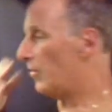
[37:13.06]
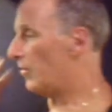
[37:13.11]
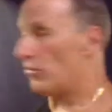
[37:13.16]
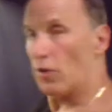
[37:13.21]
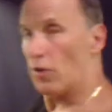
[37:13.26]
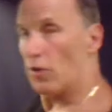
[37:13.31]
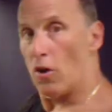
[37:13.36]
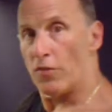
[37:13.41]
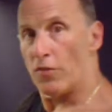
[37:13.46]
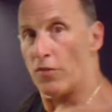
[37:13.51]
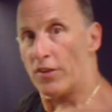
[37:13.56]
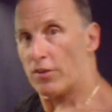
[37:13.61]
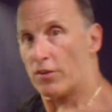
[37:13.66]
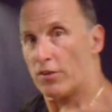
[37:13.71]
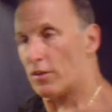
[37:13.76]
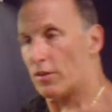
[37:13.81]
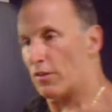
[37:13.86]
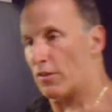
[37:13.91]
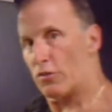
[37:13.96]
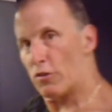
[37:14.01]
So this
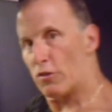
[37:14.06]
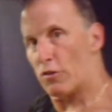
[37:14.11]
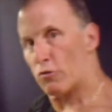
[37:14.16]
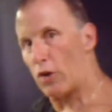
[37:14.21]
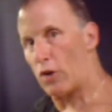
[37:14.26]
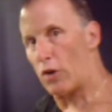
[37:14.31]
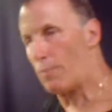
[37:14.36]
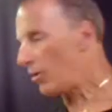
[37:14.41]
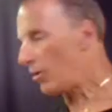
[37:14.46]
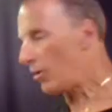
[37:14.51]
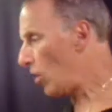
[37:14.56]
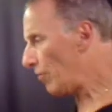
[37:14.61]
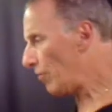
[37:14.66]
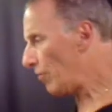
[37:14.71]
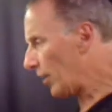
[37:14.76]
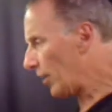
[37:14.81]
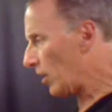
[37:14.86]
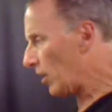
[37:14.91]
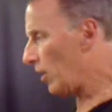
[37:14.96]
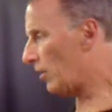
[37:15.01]
is just scraping off
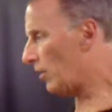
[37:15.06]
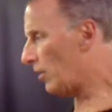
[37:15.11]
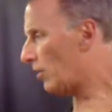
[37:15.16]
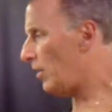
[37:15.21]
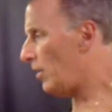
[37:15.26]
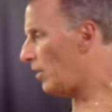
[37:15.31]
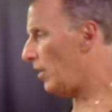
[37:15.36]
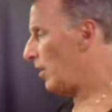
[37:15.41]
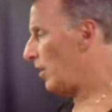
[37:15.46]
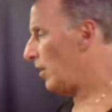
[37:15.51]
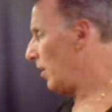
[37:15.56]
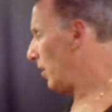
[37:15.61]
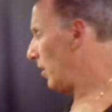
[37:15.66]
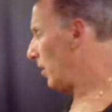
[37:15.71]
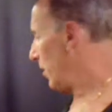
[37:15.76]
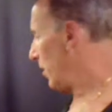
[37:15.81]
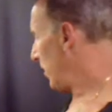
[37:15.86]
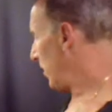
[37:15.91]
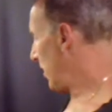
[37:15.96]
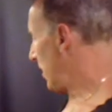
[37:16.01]
the color
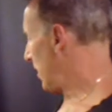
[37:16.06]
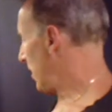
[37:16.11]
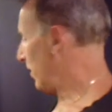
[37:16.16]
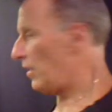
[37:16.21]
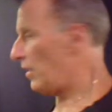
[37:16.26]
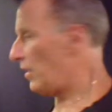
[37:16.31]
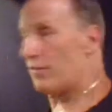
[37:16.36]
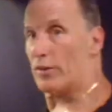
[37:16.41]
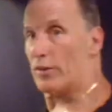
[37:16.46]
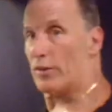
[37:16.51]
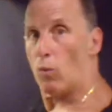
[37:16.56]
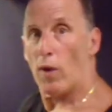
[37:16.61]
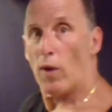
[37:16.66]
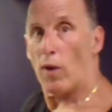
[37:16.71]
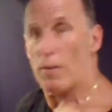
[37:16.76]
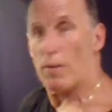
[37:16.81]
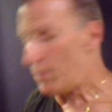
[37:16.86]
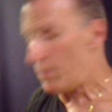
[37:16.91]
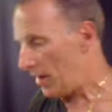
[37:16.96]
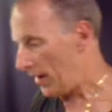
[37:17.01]
and leaving the
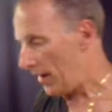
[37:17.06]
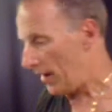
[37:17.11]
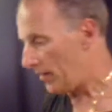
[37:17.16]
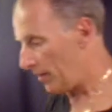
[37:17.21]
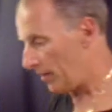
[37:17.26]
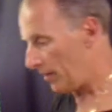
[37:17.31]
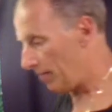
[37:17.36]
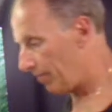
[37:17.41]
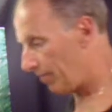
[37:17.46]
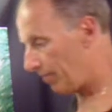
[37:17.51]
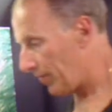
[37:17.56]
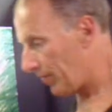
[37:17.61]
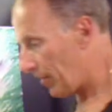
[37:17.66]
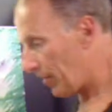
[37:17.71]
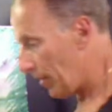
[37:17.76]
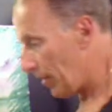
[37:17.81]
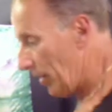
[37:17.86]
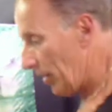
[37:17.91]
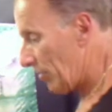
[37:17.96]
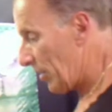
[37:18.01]
white behind it.
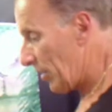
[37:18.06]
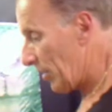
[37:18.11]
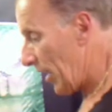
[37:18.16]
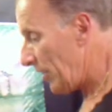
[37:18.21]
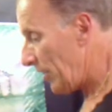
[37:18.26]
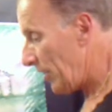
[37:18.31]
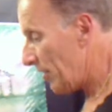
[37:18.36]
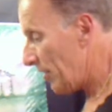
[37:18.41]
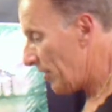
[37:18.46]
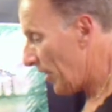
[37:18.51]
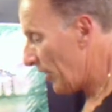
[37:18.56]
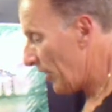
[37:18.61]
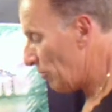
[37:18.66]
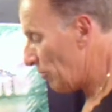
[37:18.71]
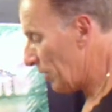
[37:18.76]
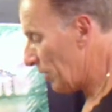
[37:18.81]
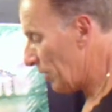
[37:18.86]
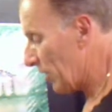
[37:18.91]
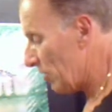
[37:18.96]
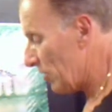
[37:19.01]
And it's kind of nice
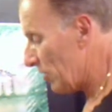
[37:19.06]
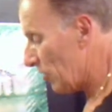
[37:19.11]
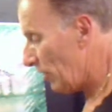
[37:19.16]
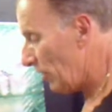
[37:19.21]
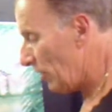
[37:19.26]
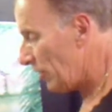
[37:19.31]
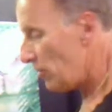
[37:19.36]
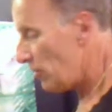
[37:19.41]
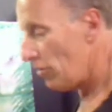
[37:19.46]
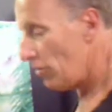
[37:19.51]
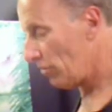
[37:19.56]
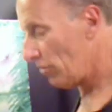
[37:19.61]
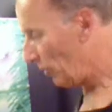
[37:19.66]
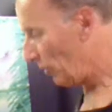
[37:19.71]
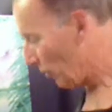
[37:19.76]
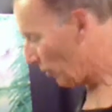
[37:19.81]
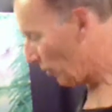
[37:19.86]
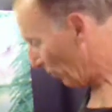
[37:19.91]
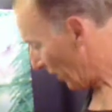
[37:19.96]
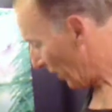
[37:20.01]
because you don't have to use a
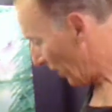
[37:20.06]
little